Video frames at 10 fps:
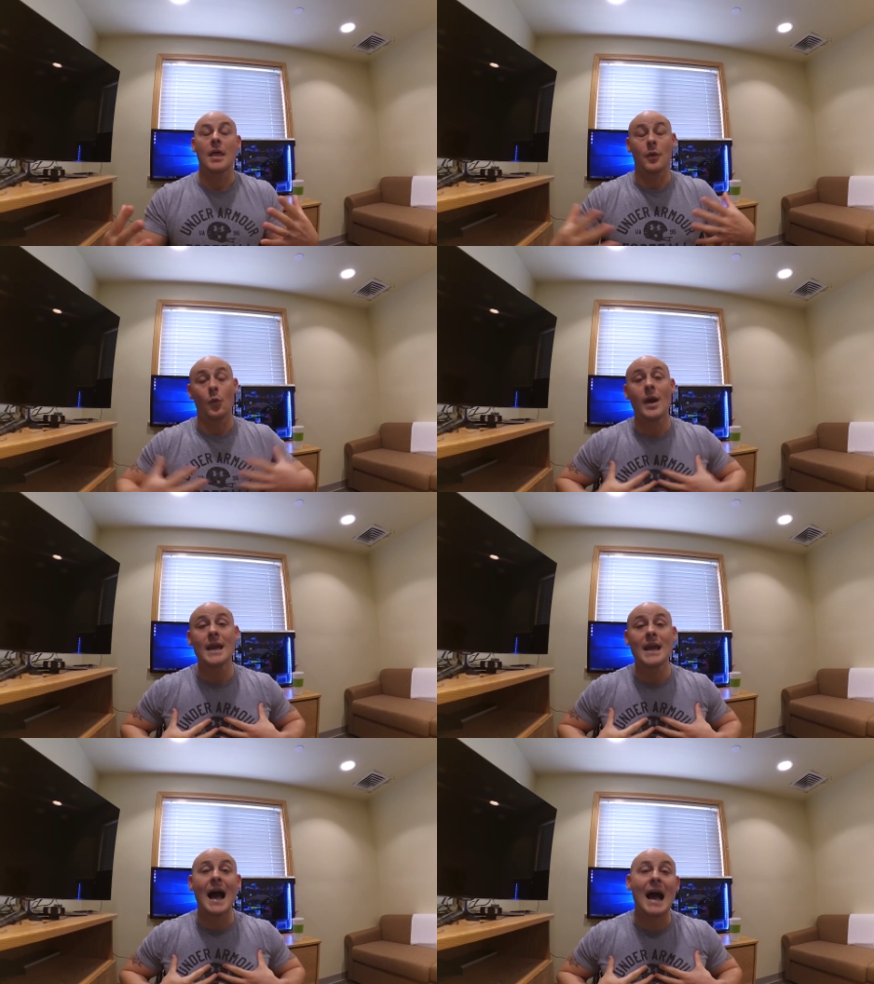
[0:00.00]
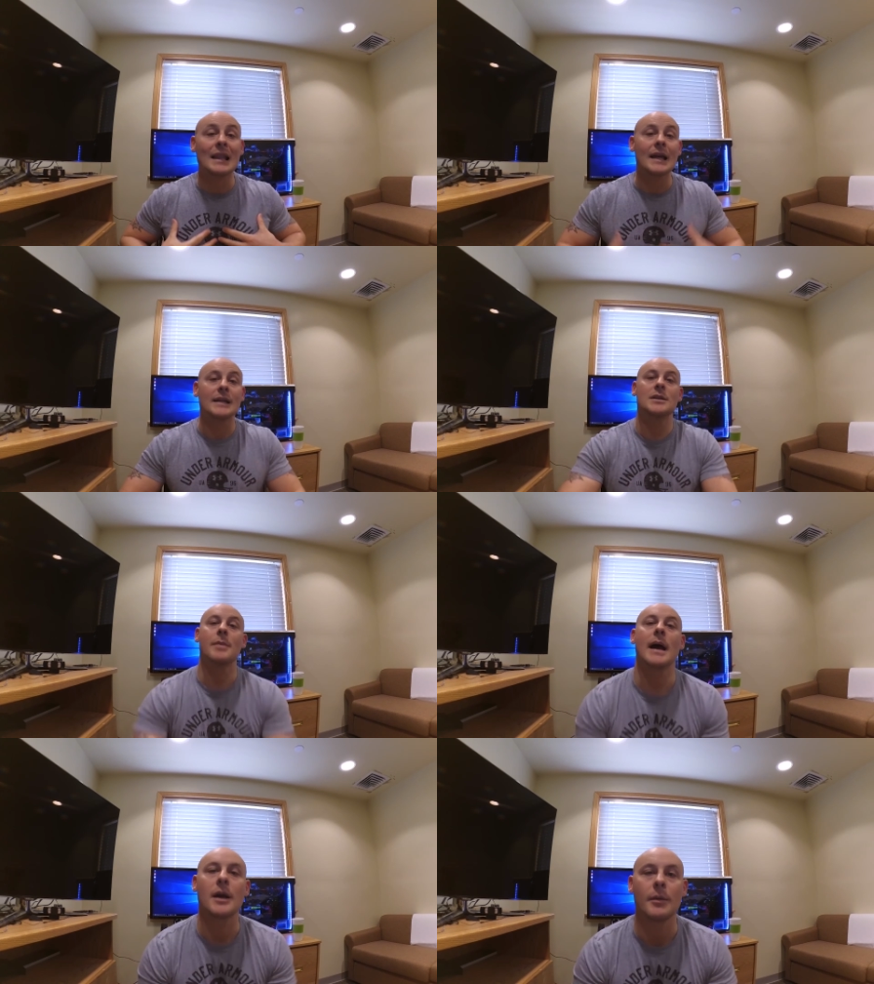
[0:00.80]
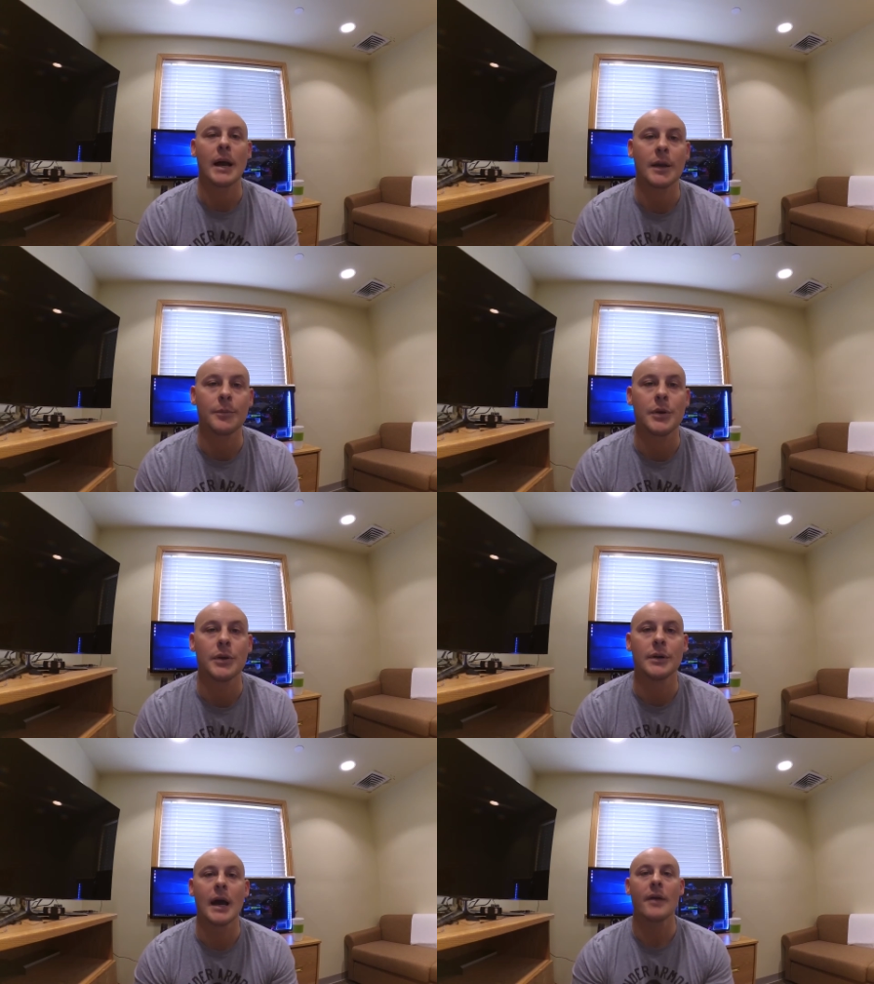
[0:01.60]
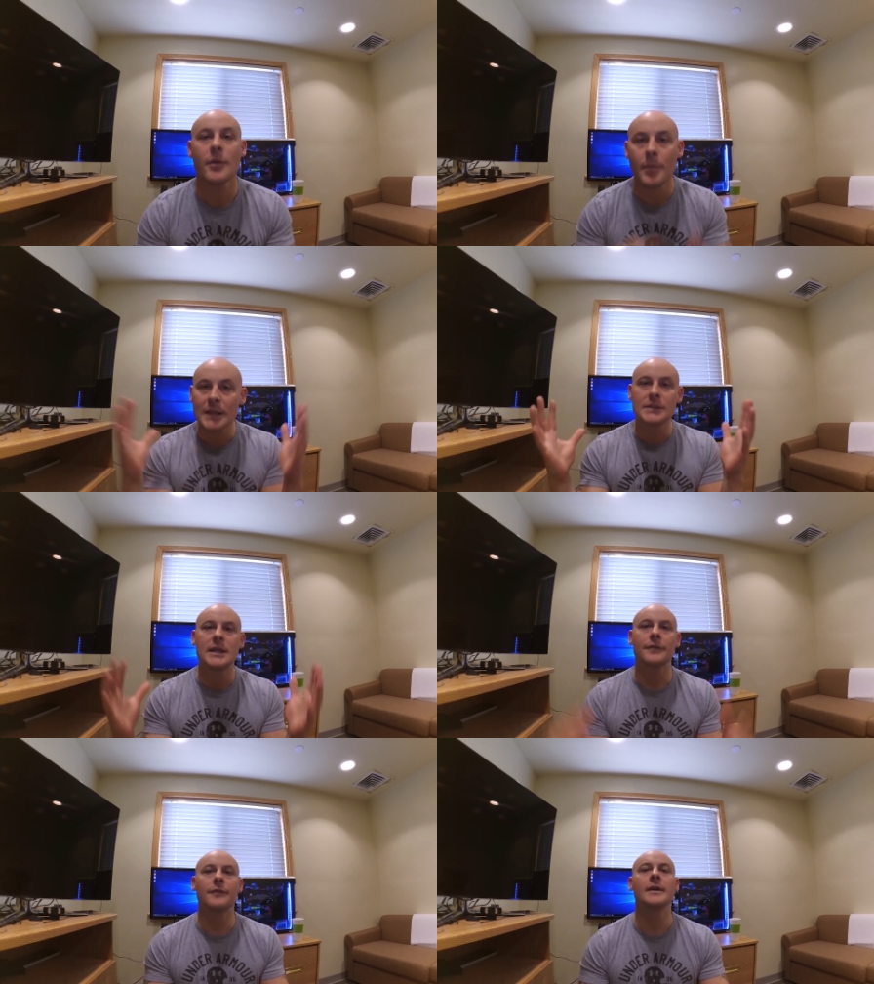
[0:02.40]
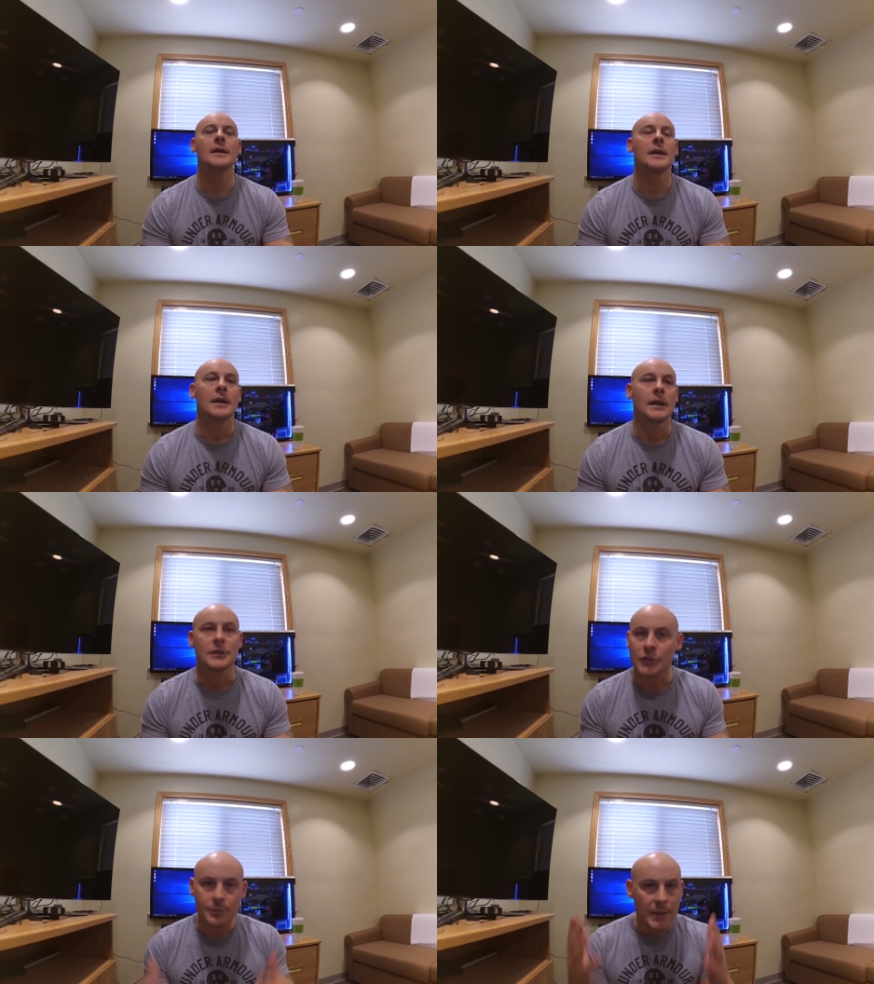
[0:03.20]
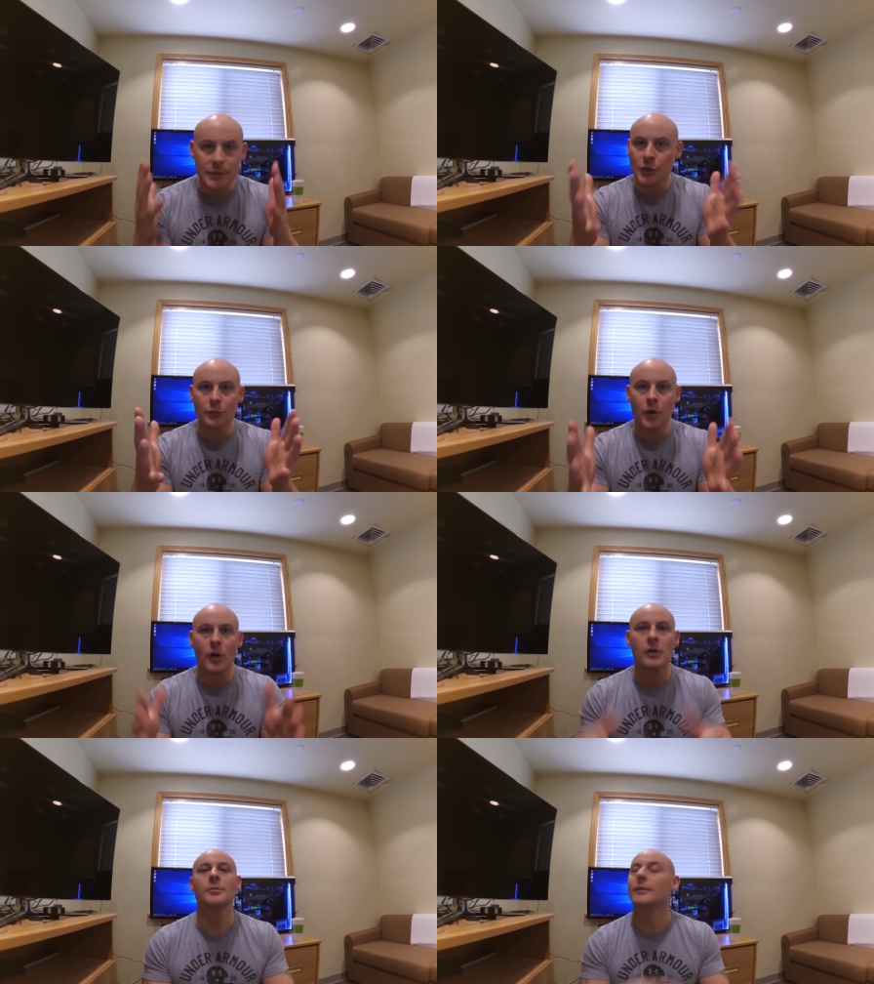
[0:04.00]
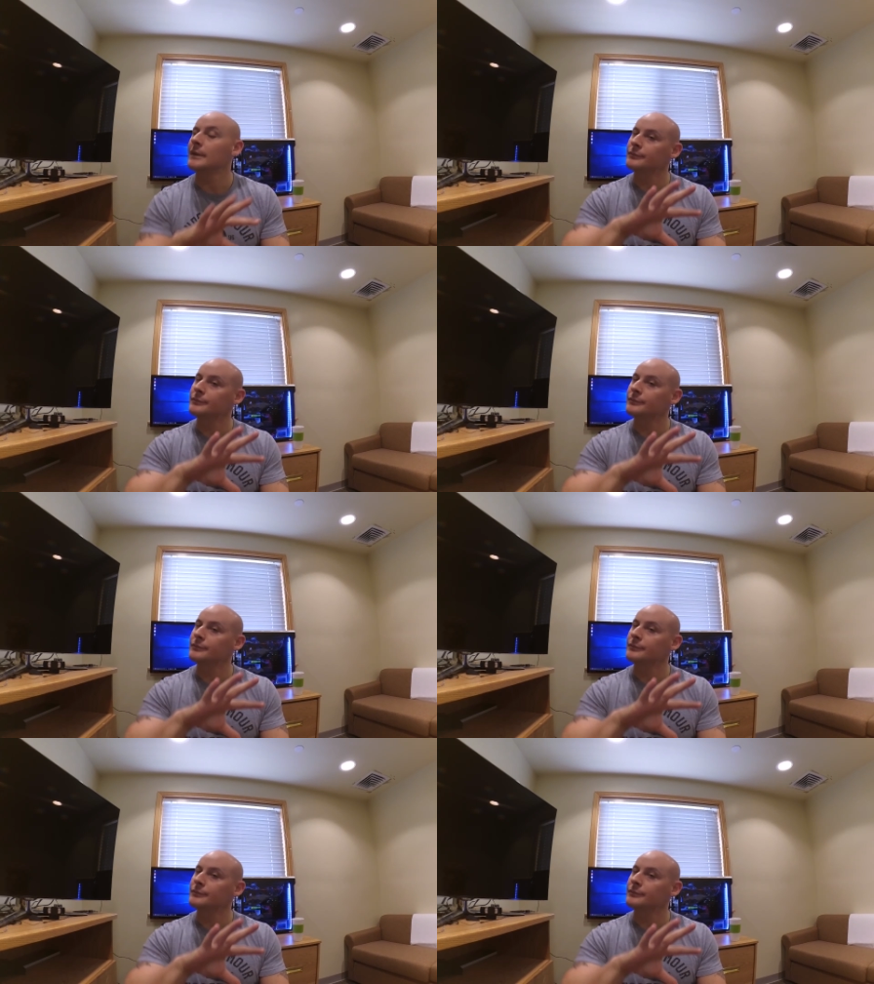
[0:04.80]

the way I like to back up my computer. Now, everybody's different. It just means you're wrong.